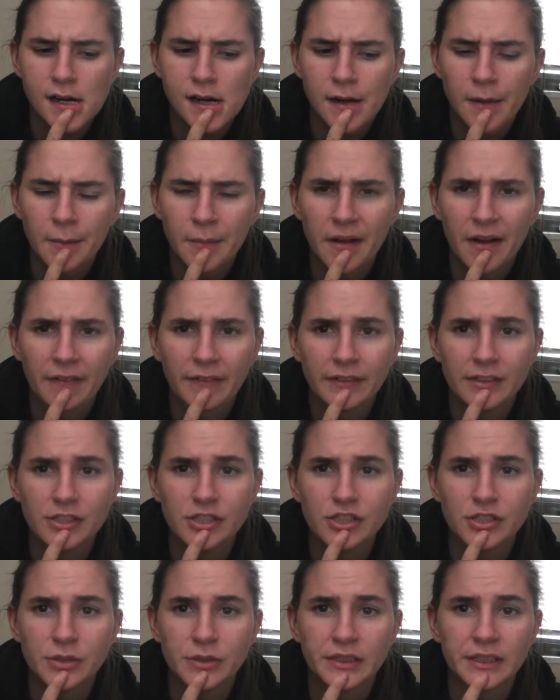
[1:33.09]
I'm not really
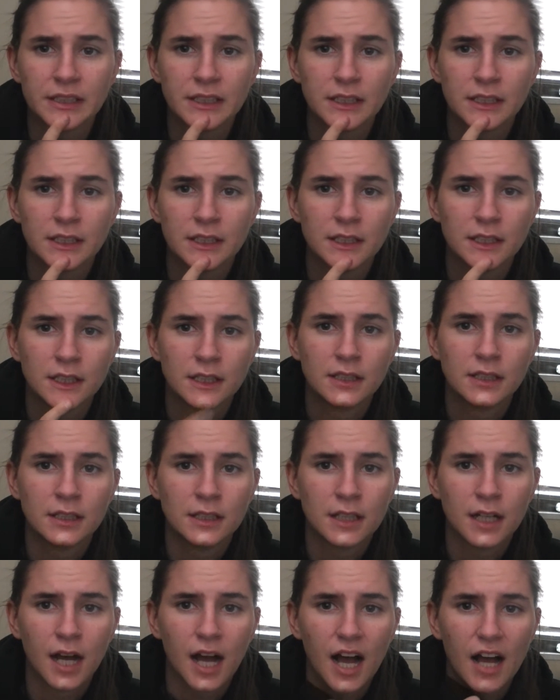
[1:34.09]
sure.
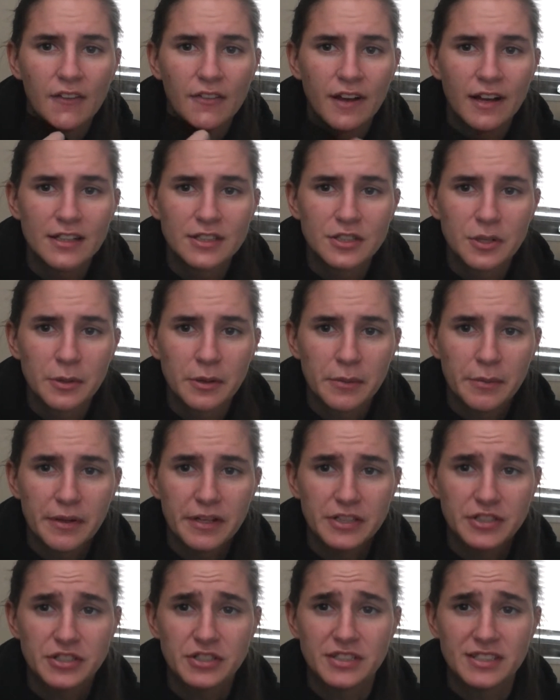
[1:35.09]
I've had so many
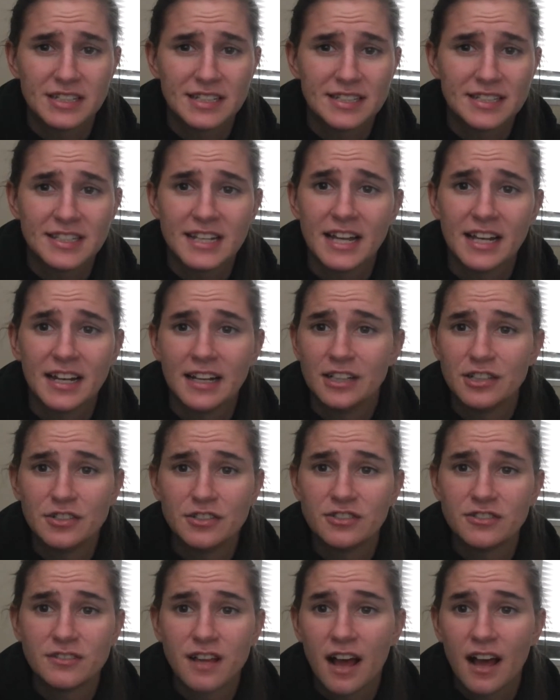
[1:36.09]
pictures since then, I
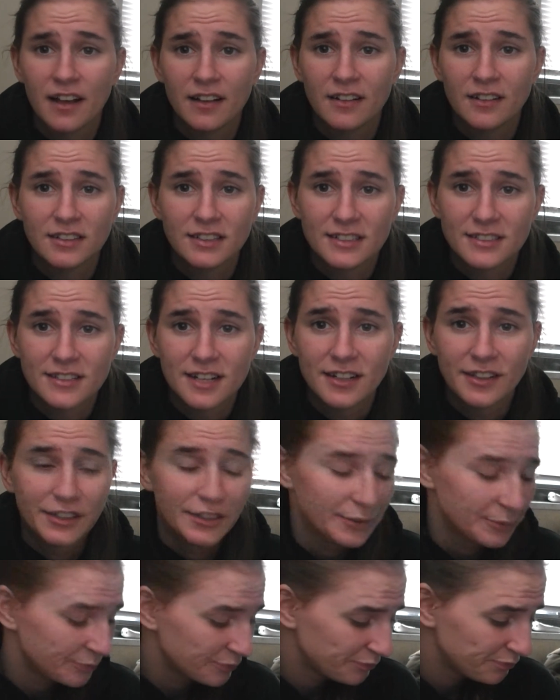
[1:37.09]
couldn't tell you.